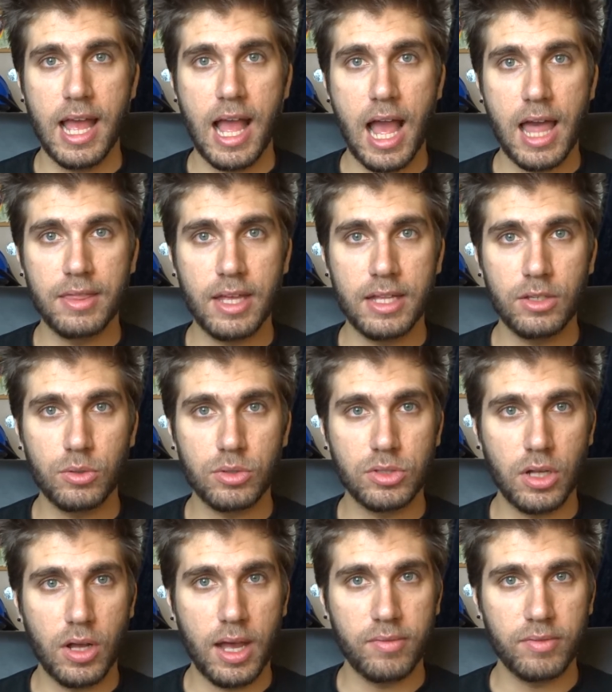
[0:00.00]
and then you'll
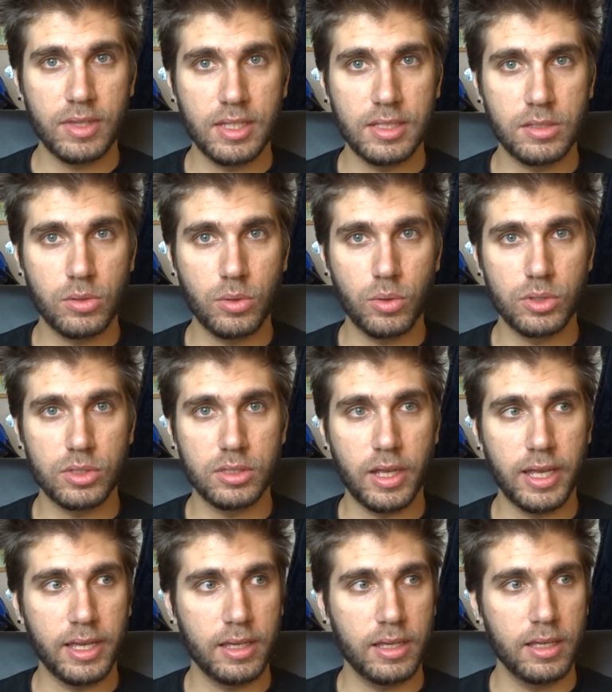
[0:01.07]
start having these thoughts
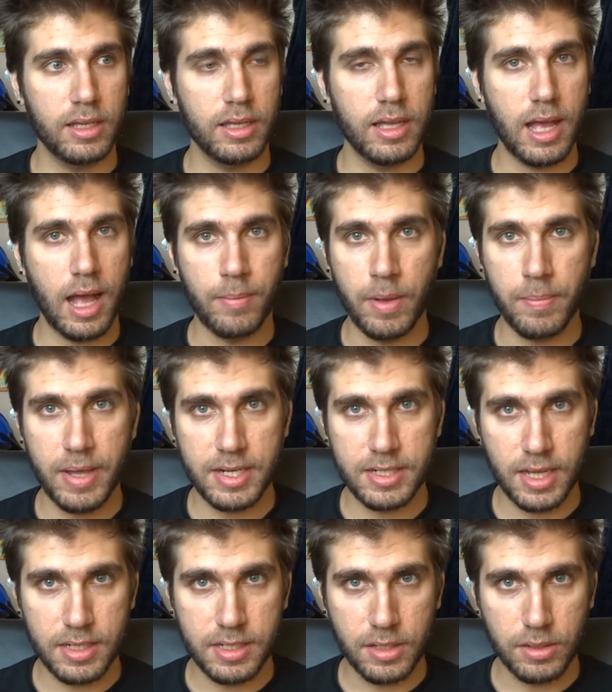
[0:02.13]
like, am I
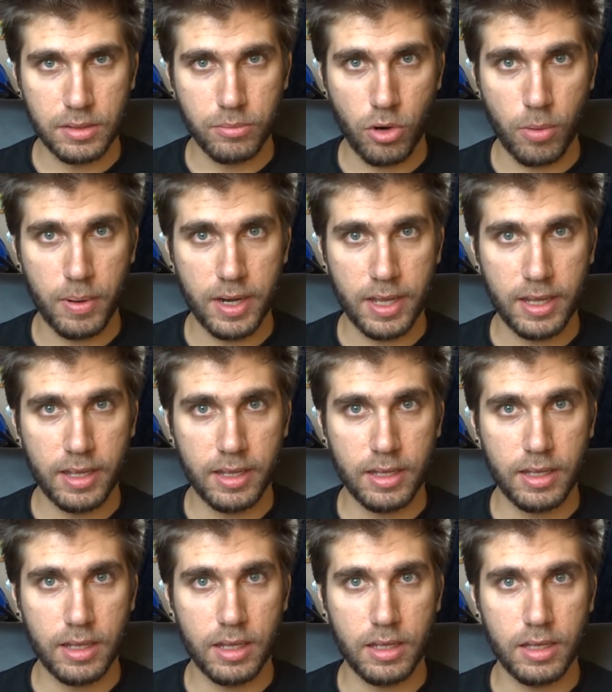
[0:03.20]
meditating properly?
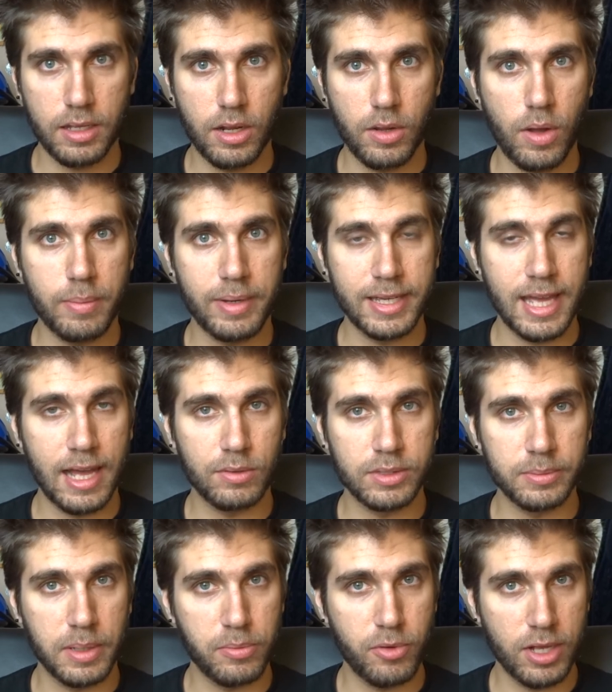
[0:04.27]
You know, am I
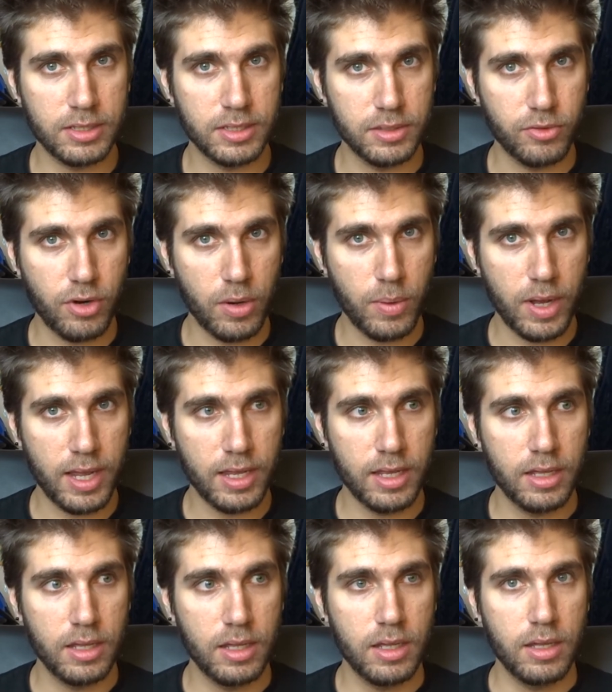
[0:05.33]
counting my breaths in the right way?
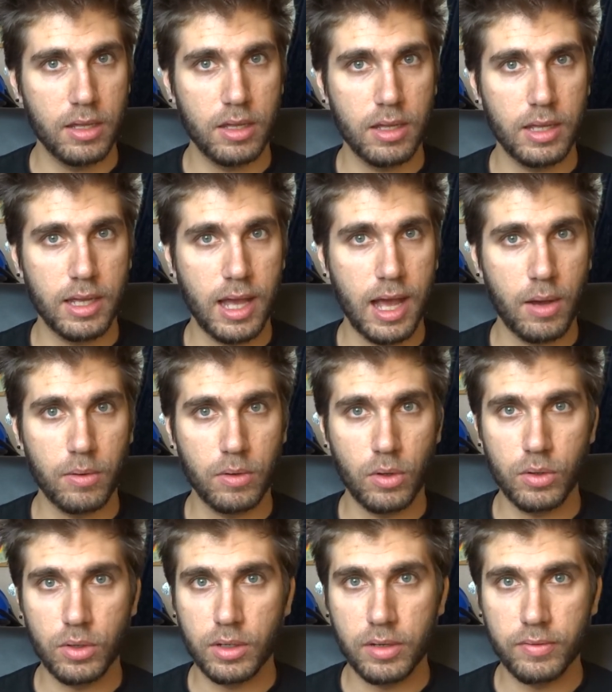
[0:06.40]
How
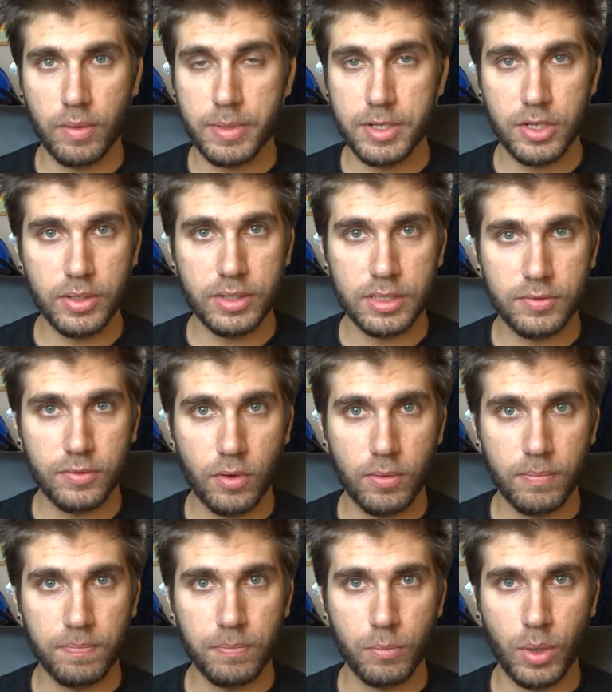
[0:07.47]
long have I been doing this for?
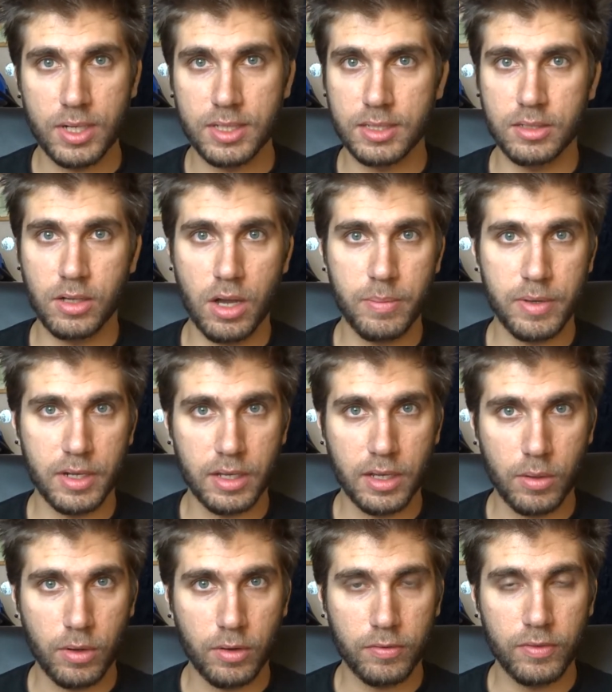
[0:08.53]
When is the timer going to
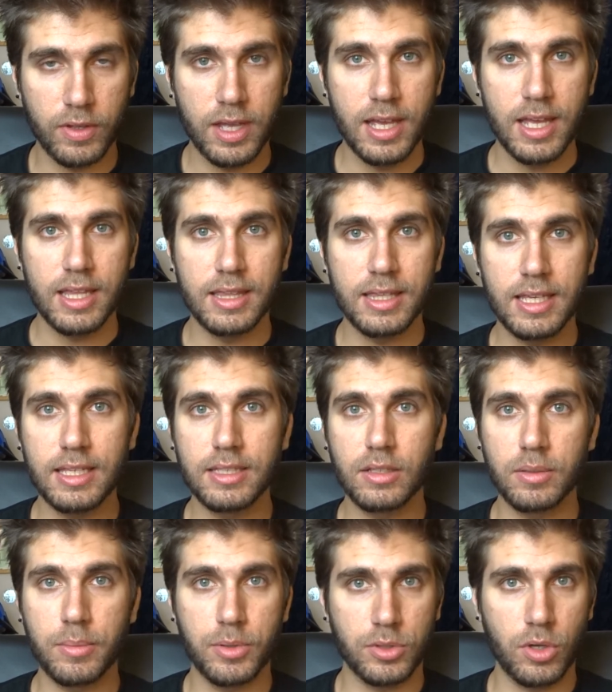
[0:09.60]
go off? These are
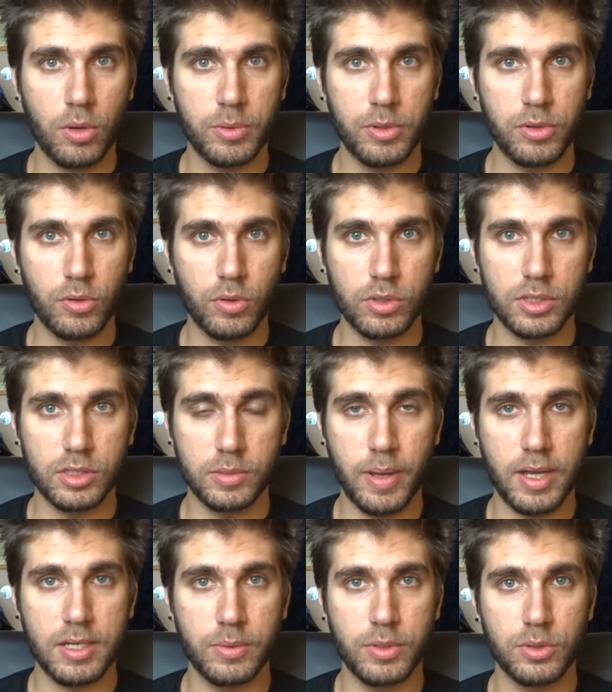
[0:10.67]
the most common thoughts,
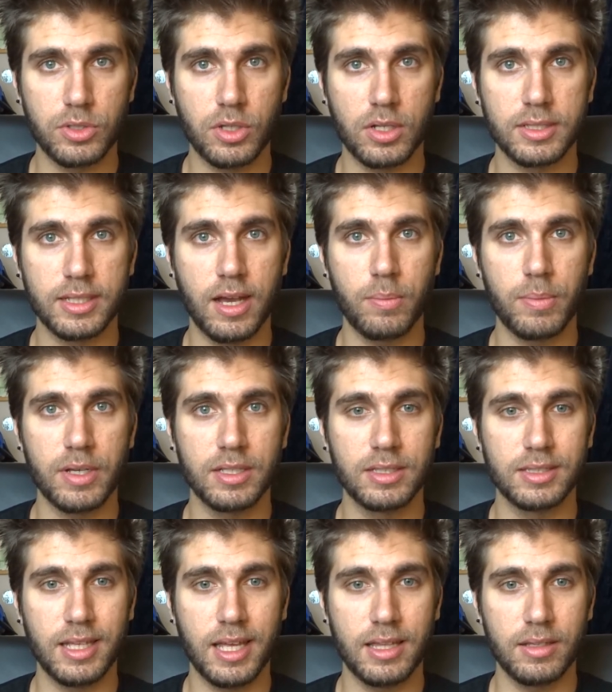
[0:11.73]
especially when you're starting out,
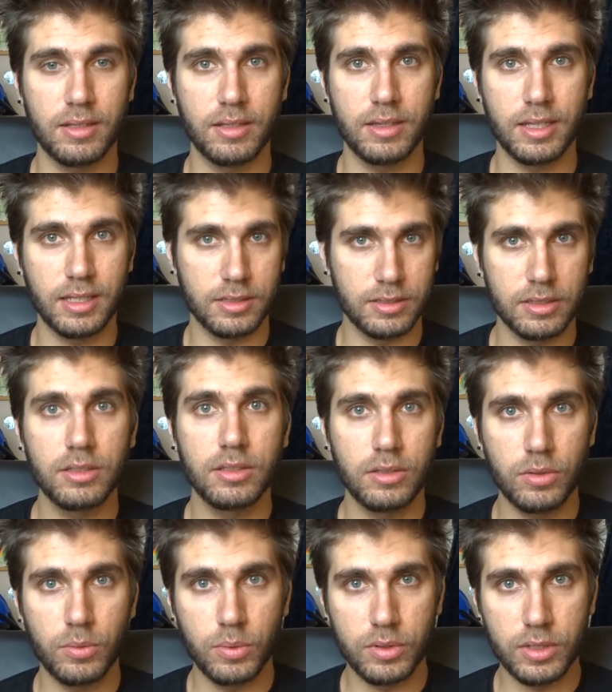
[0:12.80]
because they're the things that
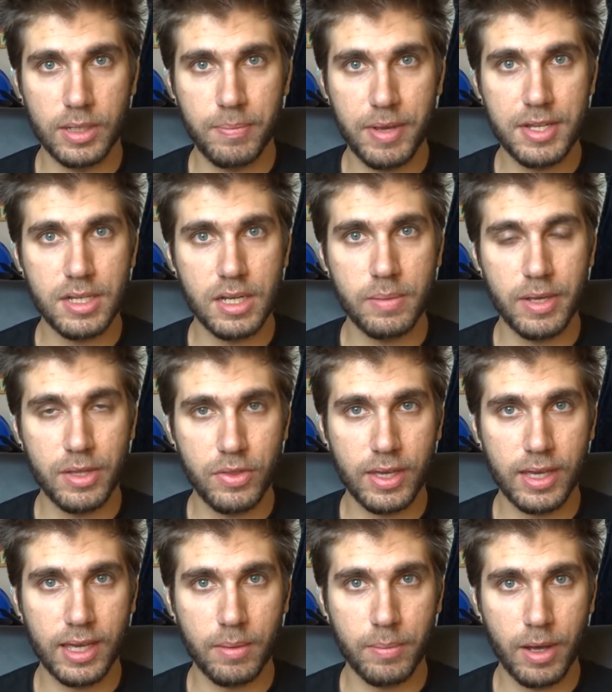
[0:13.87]
you would immediately be
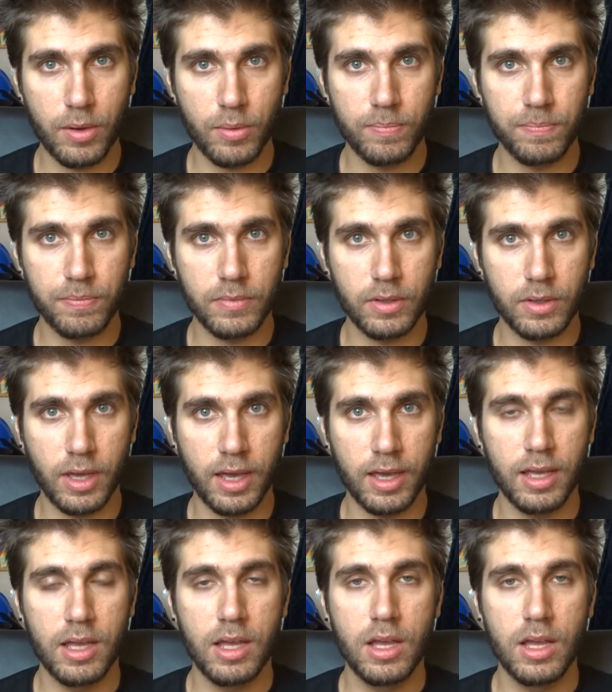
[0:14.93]
thinking about, okay?